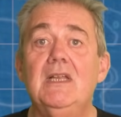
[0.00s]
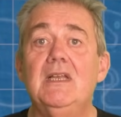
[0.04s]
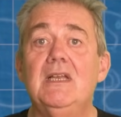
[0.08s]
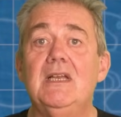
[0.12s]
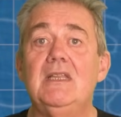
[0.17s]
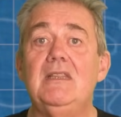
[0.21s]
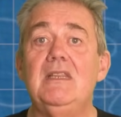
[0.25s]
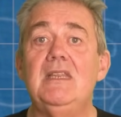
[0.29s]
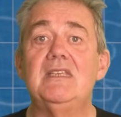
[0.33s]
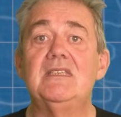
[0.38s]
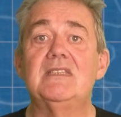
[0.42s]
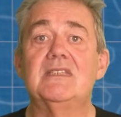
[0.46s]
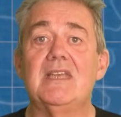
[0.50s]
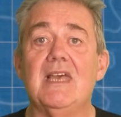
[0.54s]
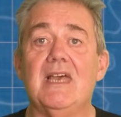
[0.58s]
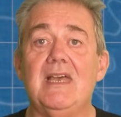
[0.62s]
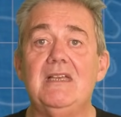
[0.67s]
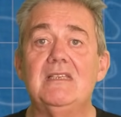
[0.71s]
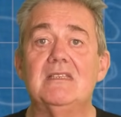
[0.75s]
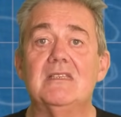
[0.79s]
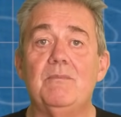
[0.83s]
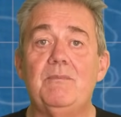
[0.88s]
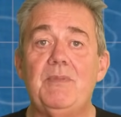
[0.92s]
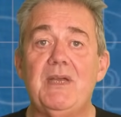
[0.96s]
In this
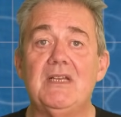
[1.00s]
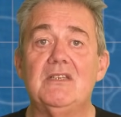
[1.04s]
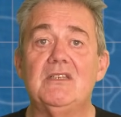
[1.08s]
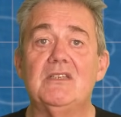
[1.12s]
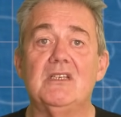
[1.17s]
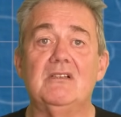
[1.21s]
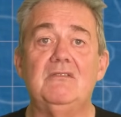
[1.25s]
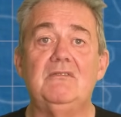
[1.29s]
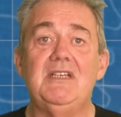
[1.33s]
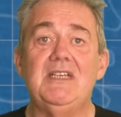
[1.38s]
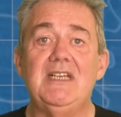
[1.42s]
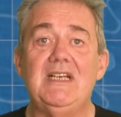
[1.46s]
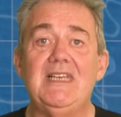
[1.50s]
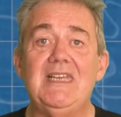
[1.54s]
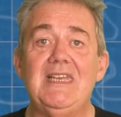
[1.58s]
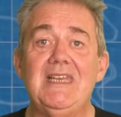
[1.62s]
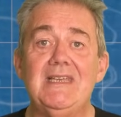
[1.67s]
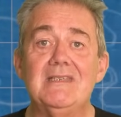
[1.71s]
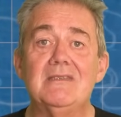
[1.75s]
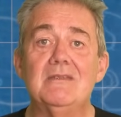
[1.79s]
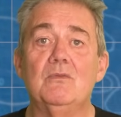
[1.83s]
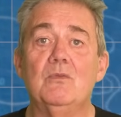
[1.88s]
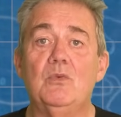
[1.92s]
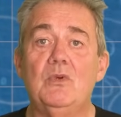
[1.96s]
case, a picture really
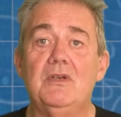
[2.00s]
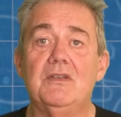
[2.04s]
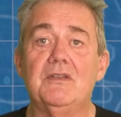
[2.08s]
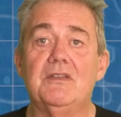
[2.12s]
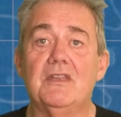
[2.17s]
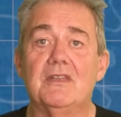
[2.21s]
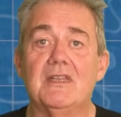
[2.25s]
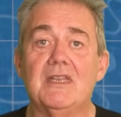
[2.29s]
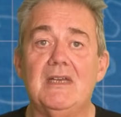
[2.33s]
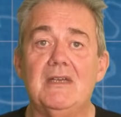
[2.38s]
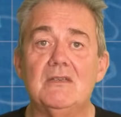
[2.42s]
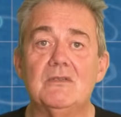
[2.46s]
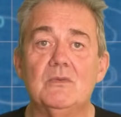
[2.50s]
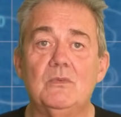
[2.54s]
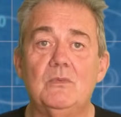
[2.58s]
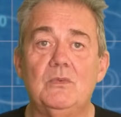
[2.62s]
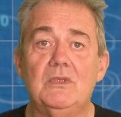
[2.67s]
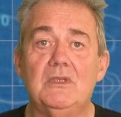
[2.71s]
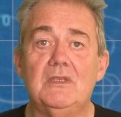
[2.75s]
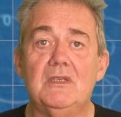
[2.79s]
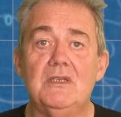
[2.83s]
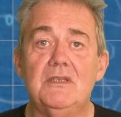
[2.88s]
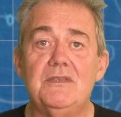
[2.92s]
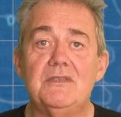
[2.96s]
isn't worth a thousand
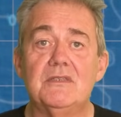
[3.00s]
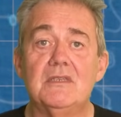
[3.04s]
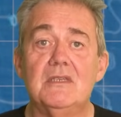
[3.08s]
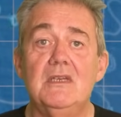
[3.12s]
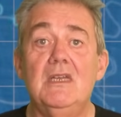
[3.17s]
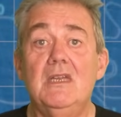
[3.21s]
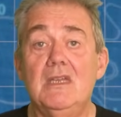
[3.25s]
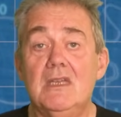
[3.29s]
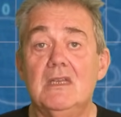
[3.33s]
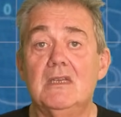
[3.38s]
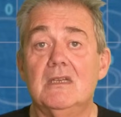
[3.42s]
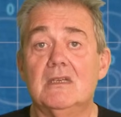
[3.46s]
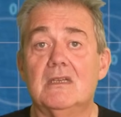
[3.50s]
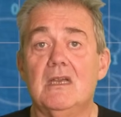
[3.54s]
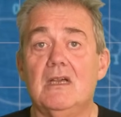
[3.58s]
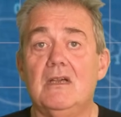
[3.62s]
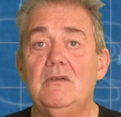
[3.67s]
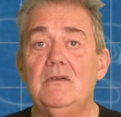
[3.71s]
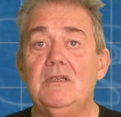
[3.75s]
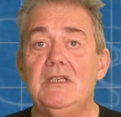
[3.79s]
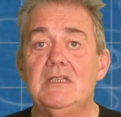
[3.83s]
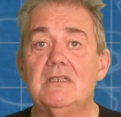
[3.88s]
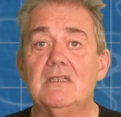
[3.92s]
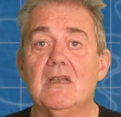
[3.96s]
words.
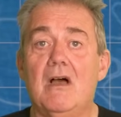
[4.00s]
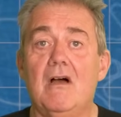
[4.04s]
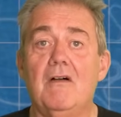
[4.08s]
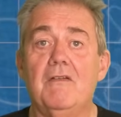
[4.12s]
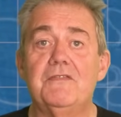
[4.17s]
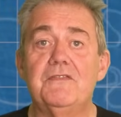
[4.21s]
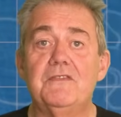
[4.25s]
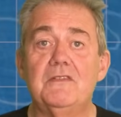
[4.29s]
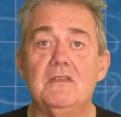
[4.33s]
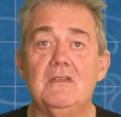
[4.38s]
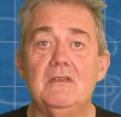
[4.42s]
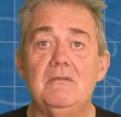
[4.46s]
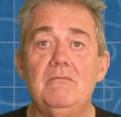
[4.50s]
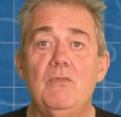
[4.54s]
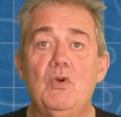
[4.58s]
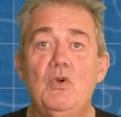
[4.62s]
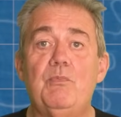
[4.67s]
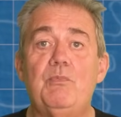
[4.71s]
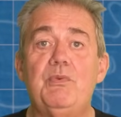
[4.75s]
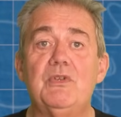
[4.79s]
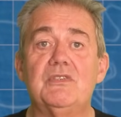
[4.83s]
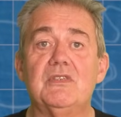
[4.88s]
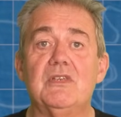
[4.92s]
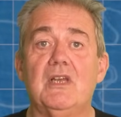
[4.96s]
Code is often more
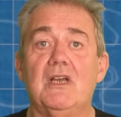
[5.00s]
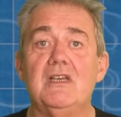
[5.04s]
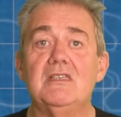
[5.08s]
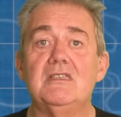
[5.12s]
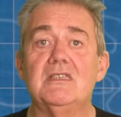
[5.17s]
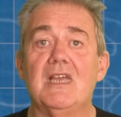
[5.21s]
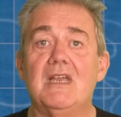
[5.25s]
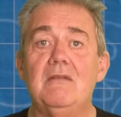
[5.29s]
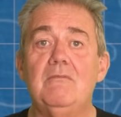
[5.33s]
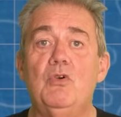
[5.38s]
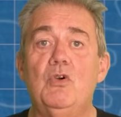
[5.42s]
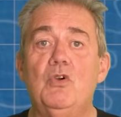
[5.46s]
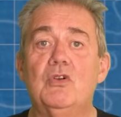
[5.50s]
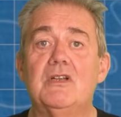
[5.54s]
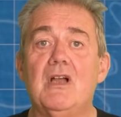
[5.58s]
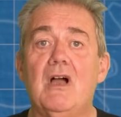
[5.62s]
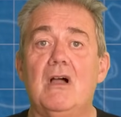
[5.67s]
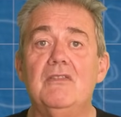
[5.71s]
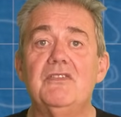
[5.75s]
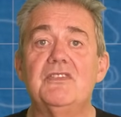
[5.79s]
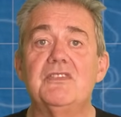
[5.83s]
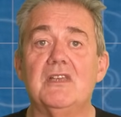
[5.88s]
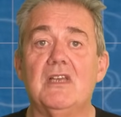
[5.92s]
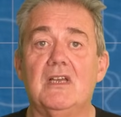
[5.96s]
precise and more
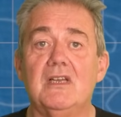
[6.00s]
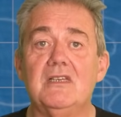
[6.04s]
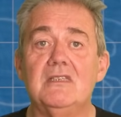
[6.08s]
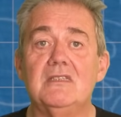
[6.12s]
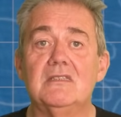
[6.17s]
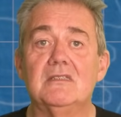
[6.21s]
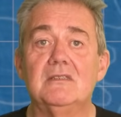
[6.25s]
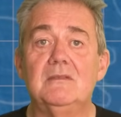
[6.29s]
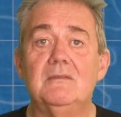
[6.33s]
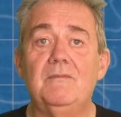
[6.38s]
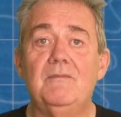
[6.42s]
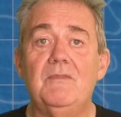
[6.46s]
concise.